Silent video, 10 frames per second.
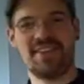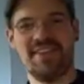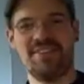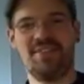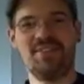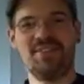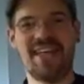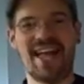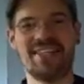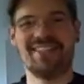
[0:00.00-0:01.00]
our GeekedFu
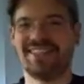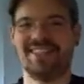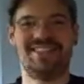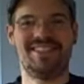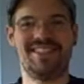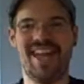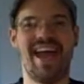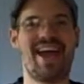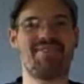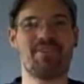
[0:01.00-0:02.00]
challenge, and it's the
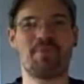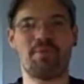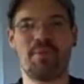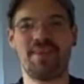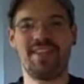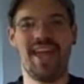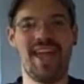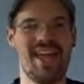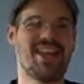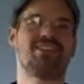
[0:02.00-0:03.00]
day after my
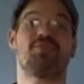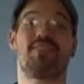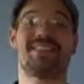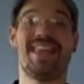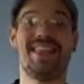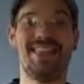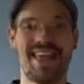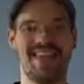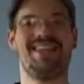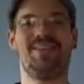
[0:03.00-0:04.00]
birthday, and I just want to say
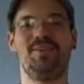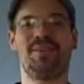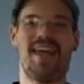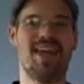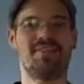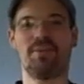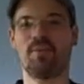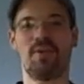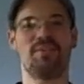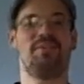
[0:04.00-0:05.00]
thank you to
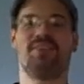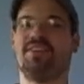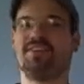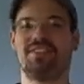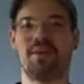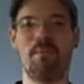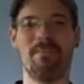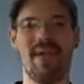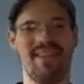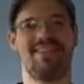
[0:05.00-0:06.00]
everyone who left such
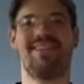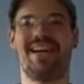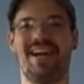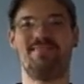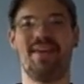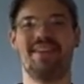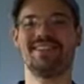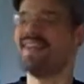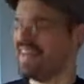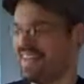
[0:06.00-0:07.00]
amazing
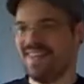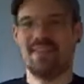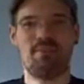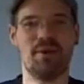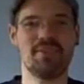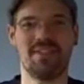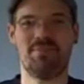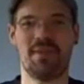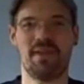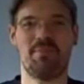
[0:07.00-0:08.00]
comments in the post
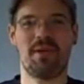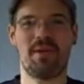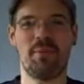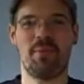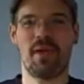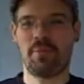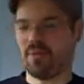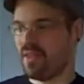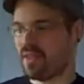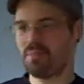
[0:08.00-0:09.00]
that Bunny Berry put up,
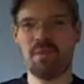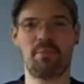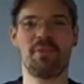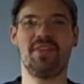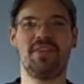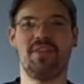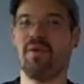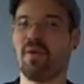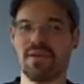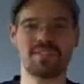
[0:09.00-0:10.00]
and all the people leaving
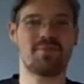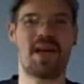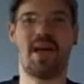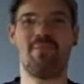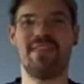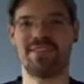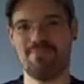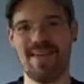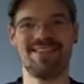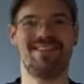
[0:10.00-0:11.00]
awesome comments
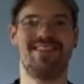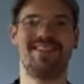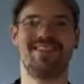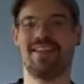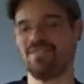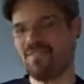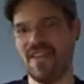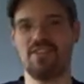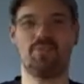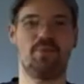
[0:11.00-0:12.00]
and messages on
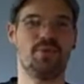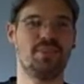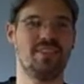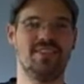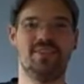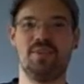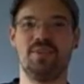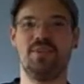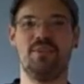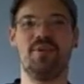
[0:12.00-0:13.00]
Facebook and
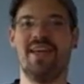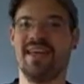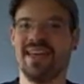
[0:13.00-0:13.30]
YouTube.